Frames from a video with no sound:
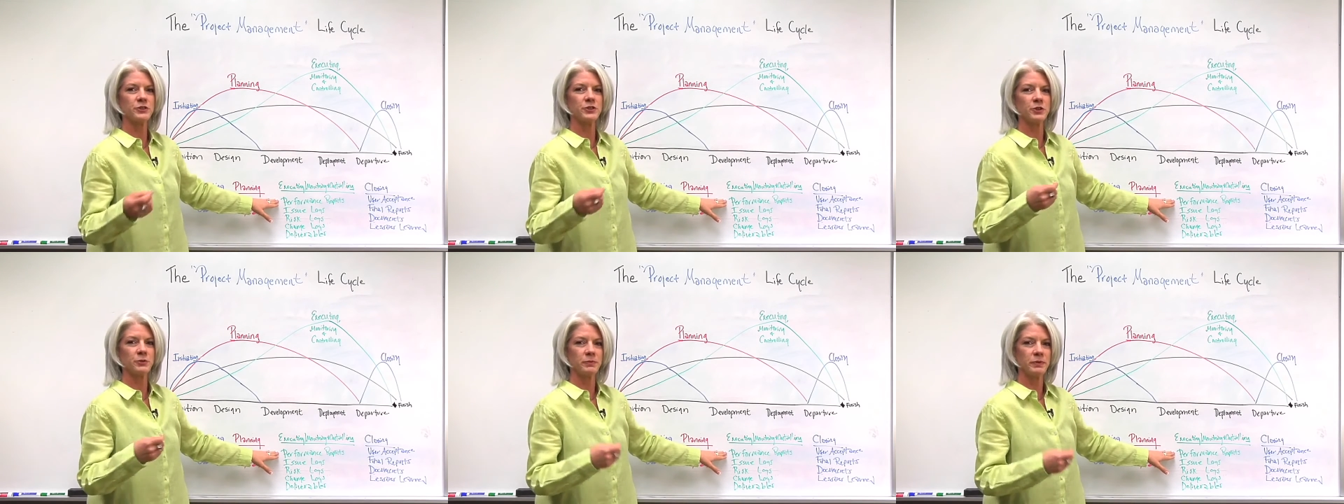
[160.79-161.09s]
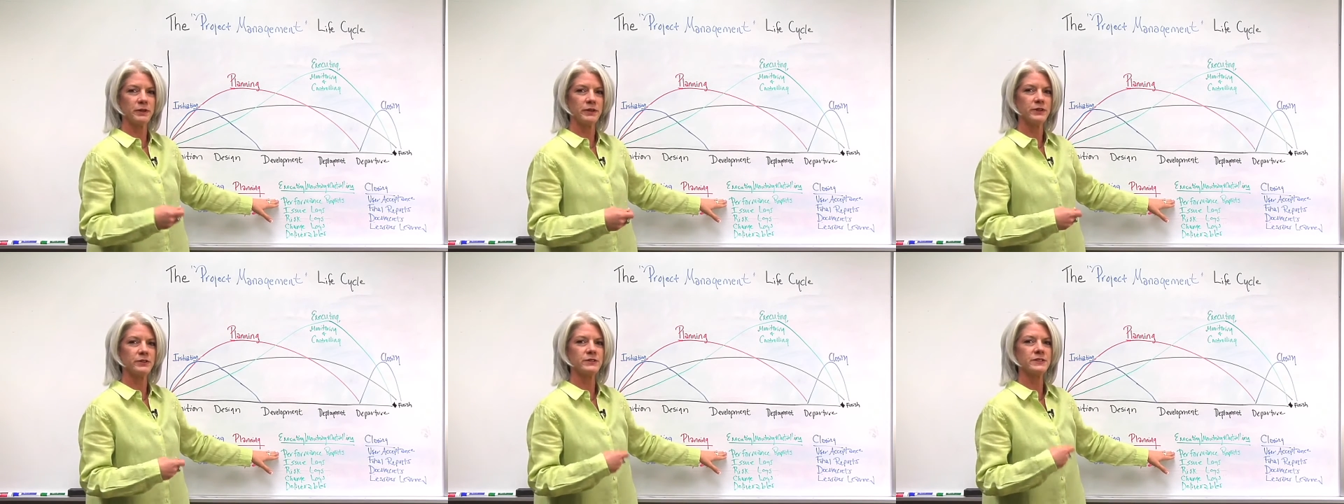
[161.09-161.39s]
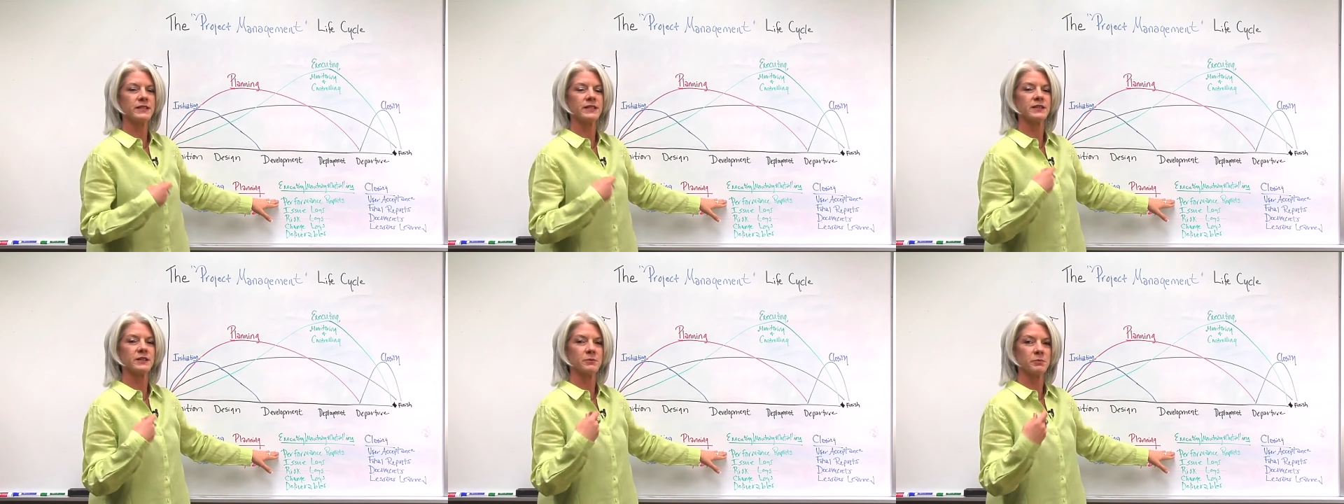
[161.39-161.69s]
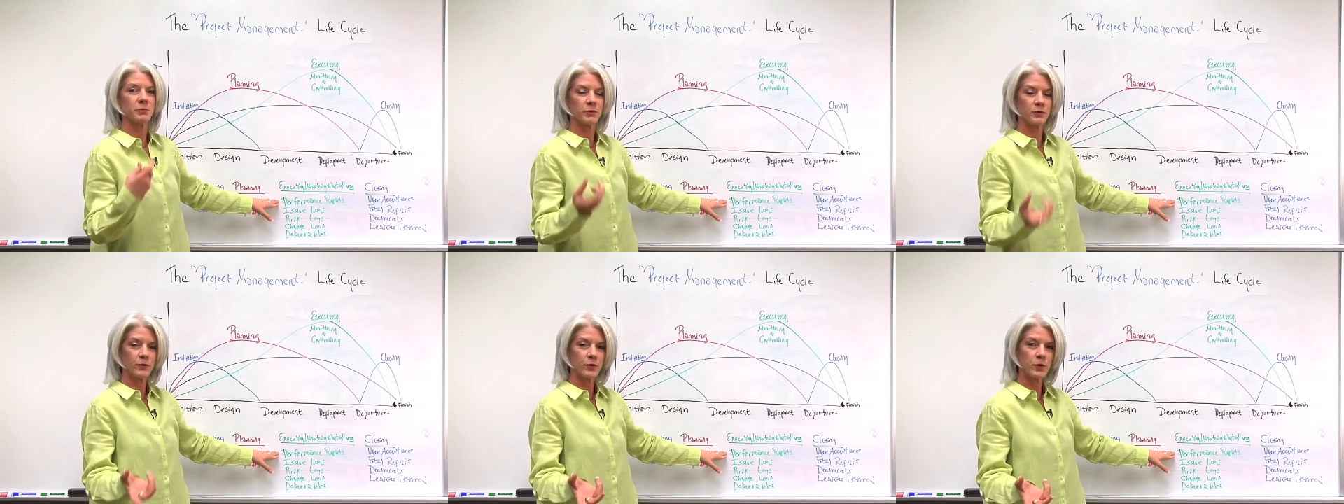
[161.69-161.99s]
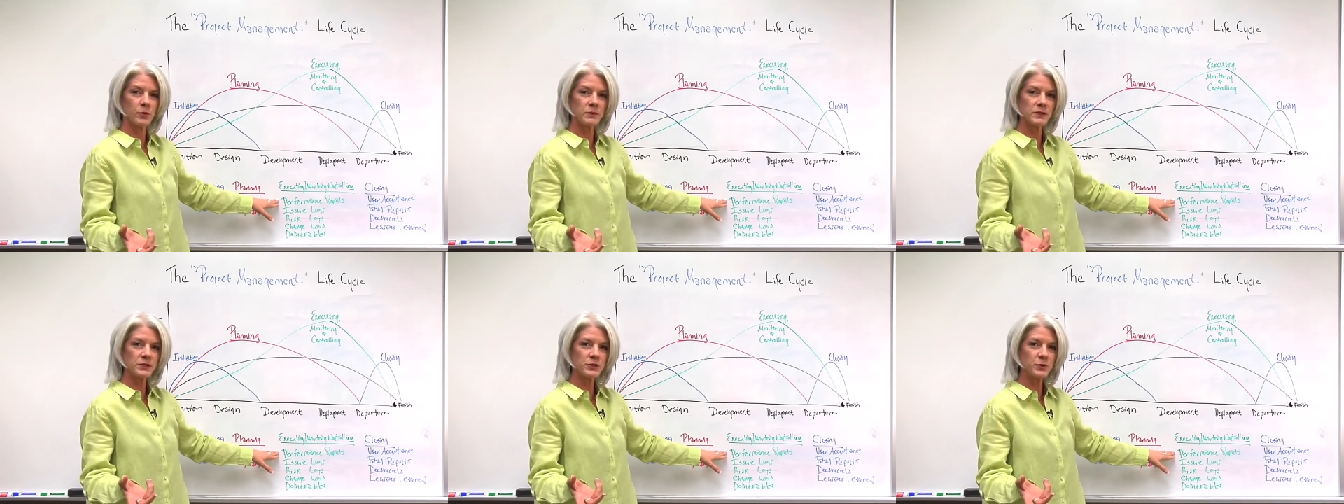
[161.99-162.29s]
you're producing the
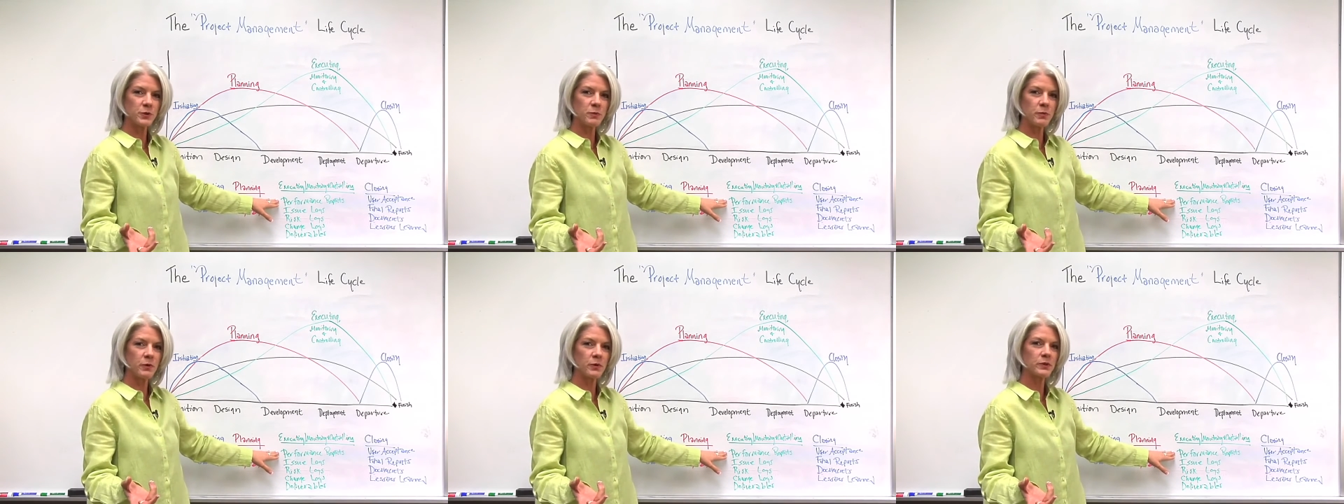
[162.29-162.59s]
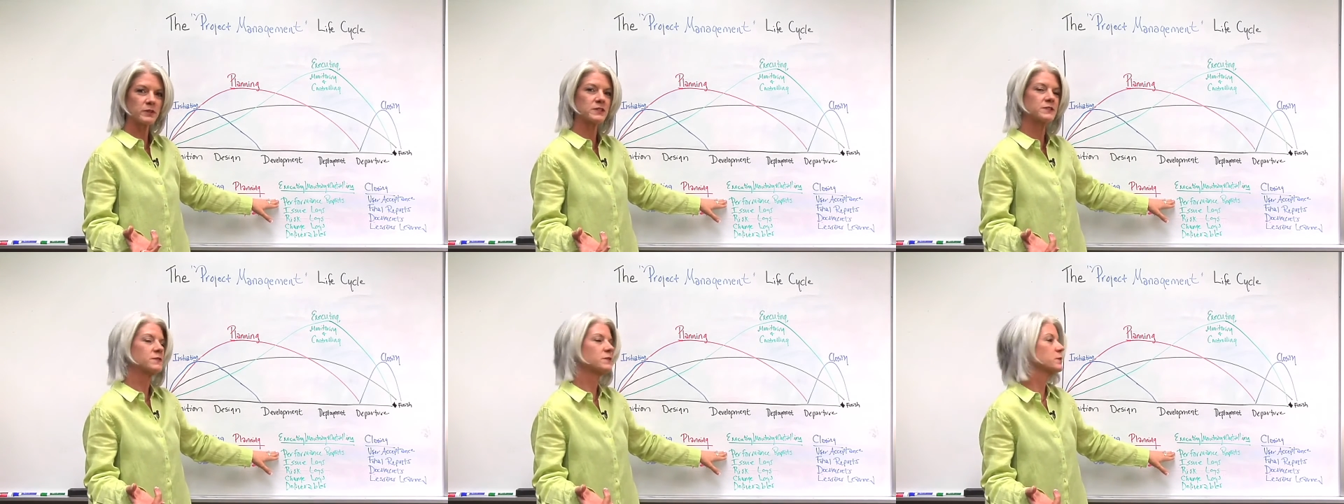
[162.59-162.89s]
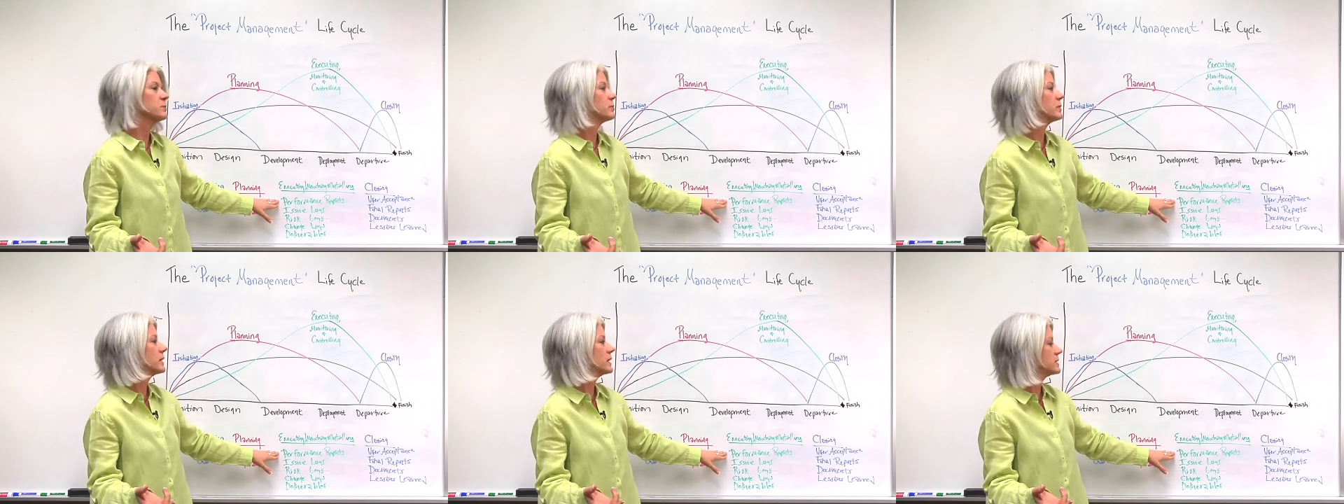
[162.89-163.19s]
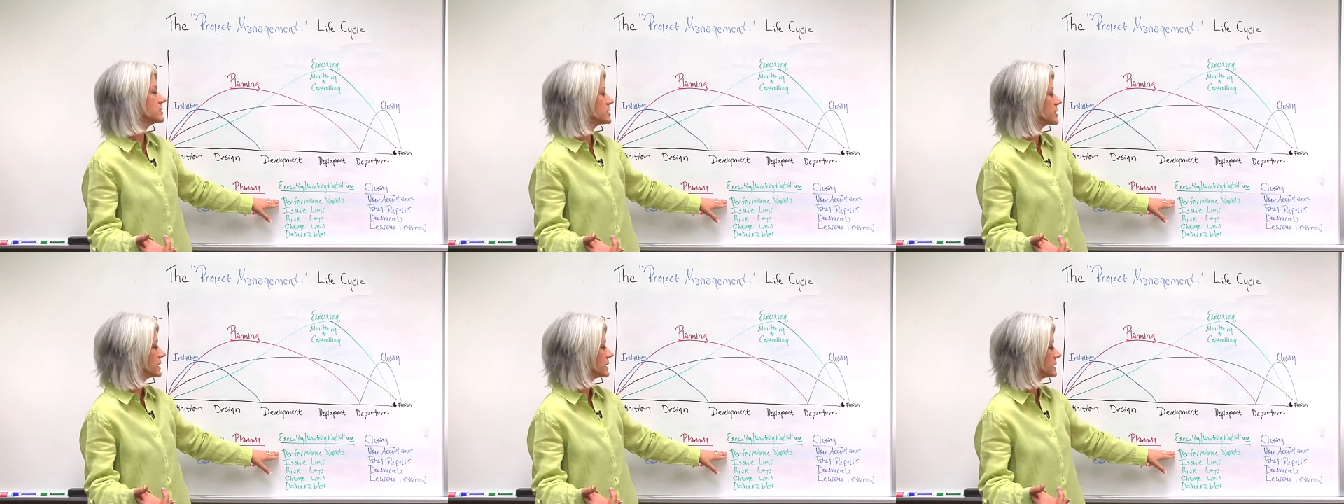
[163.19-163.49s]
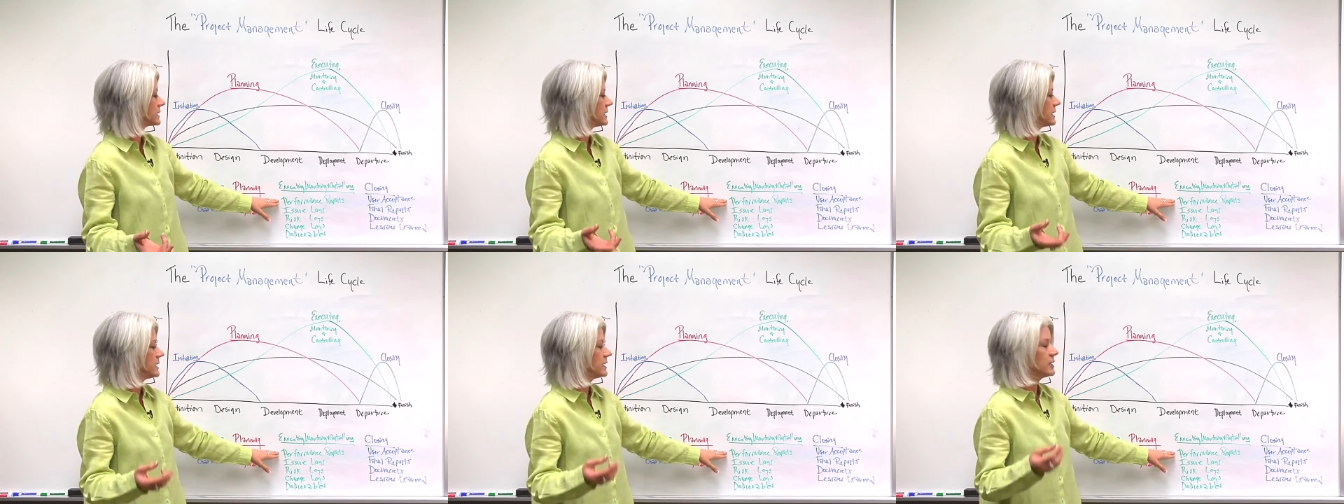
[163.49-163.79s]
performance reports for the project.